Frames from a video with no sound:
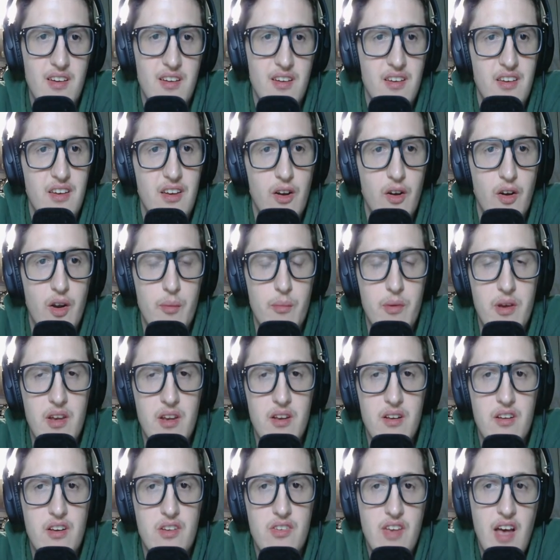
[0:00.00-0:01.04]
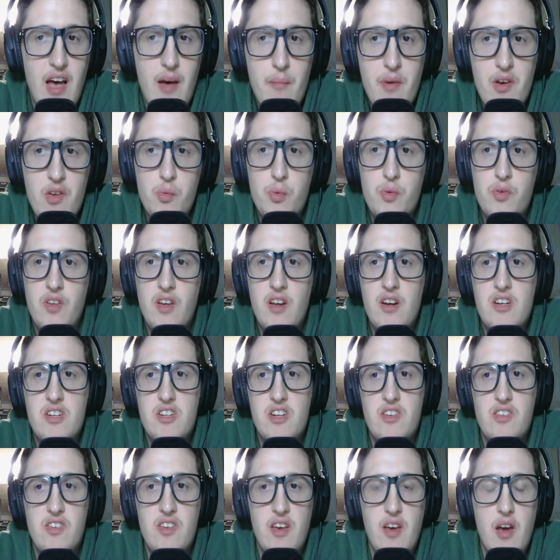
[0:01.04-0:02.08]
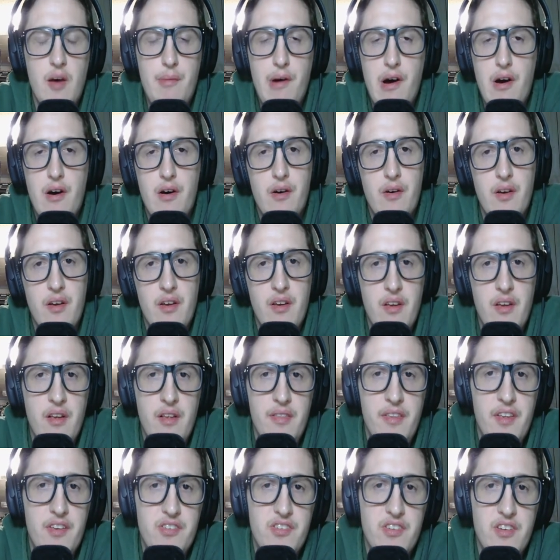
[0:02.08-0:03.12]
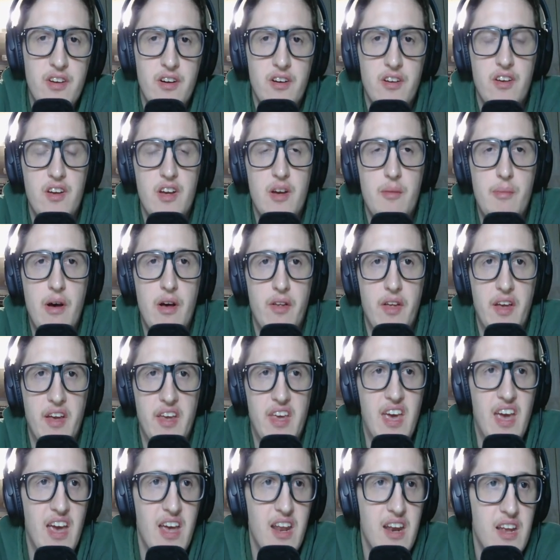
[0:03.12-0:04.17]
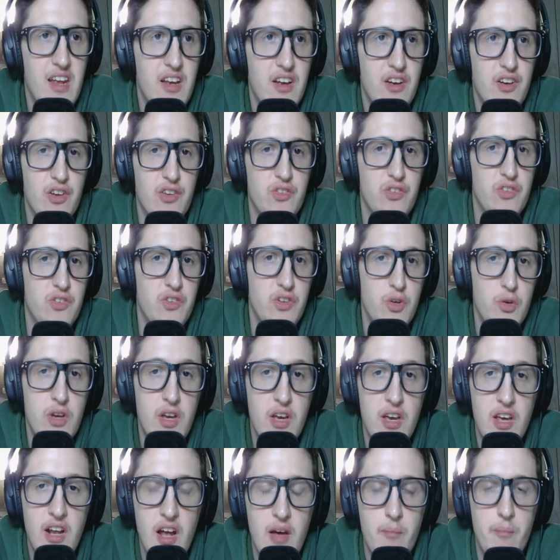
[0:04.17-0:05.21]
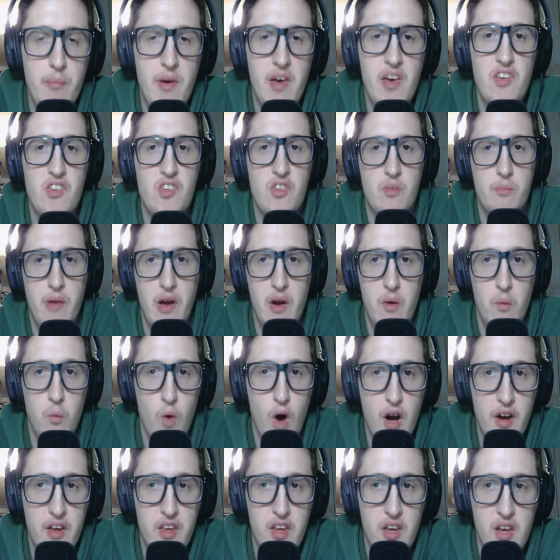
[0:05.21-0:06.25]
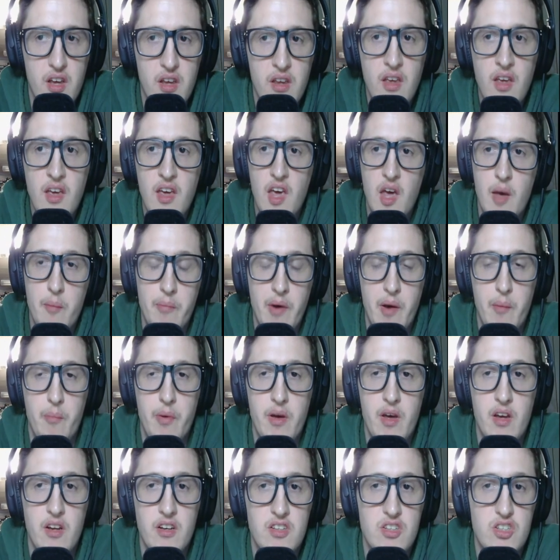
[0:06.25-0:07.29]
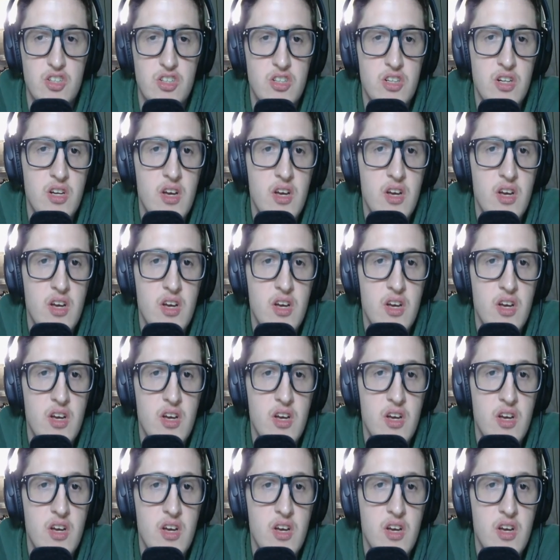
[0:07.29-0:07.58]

You know what I mean? Because on-base percentage isn't necessarily about like hitting, because you can get on base by walking, hit by pitch.